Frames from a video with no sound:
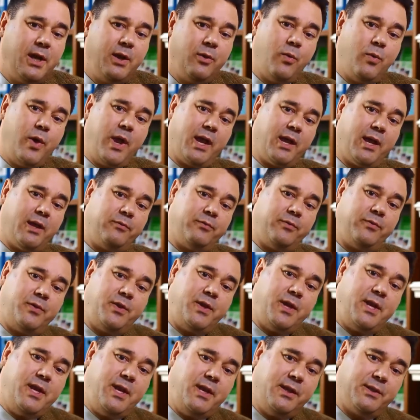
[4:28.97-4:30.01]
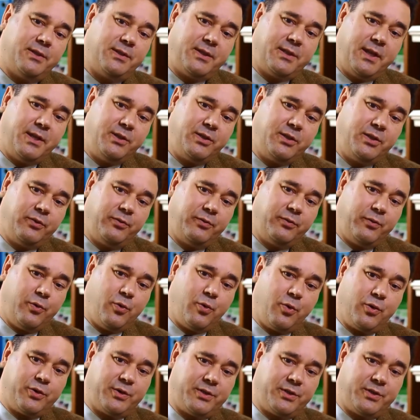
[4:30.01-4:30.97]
We have the Centre for